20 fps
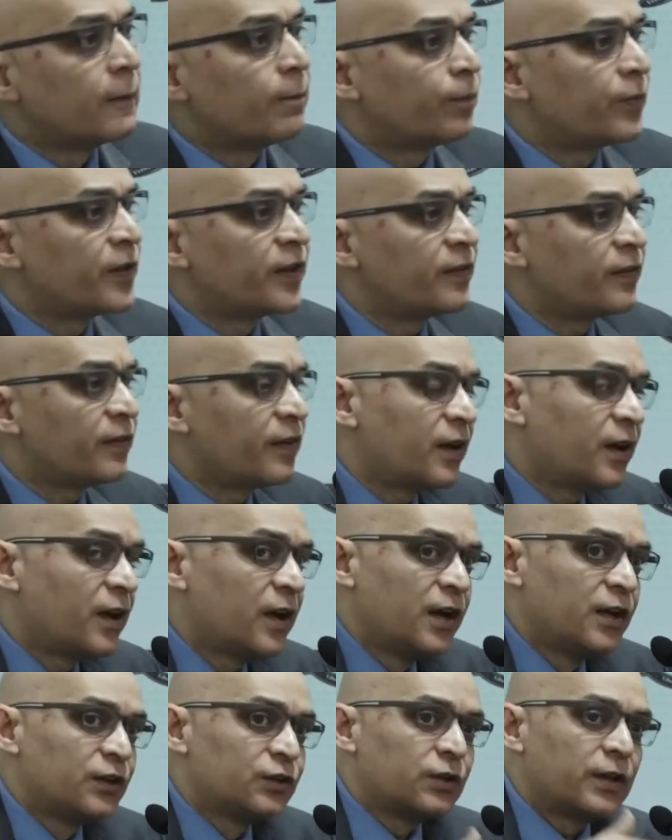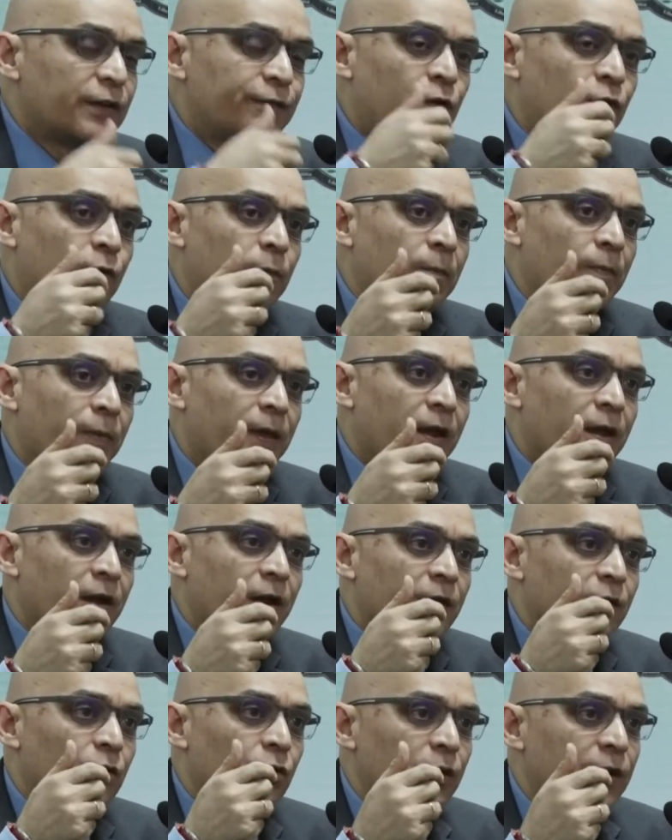This, so therefore,
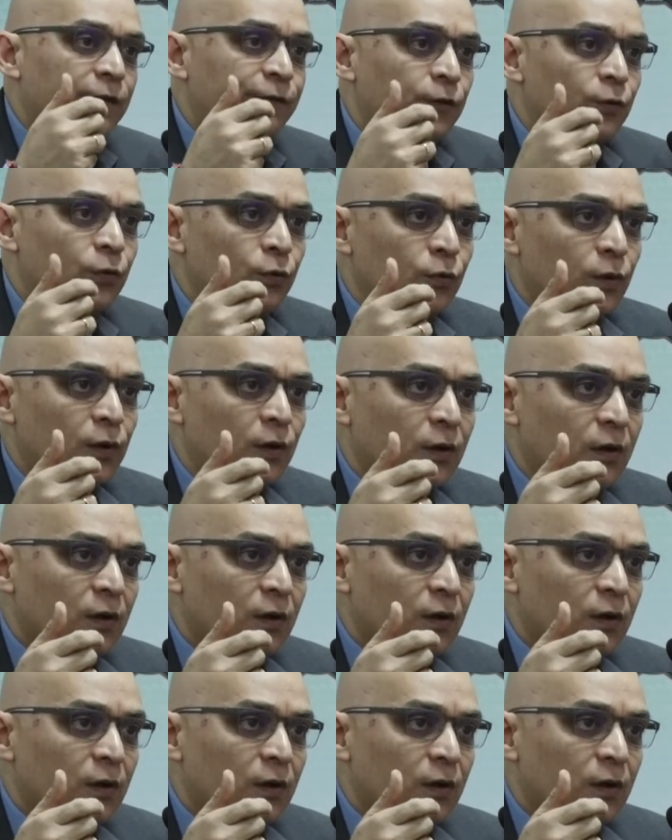you know, if you,